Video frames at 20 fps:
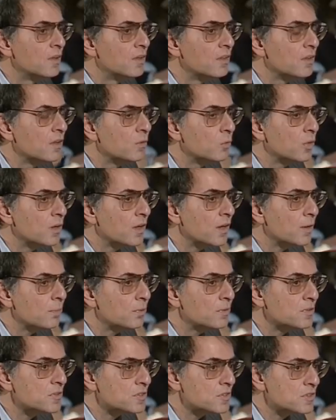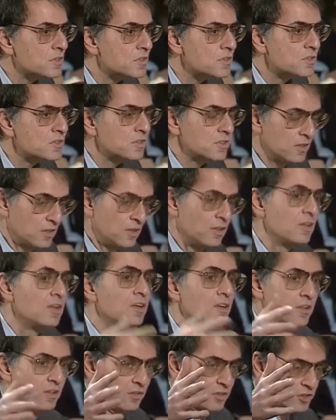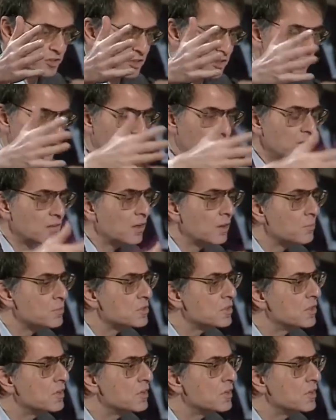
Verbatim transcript: then what happens is the sunlight comes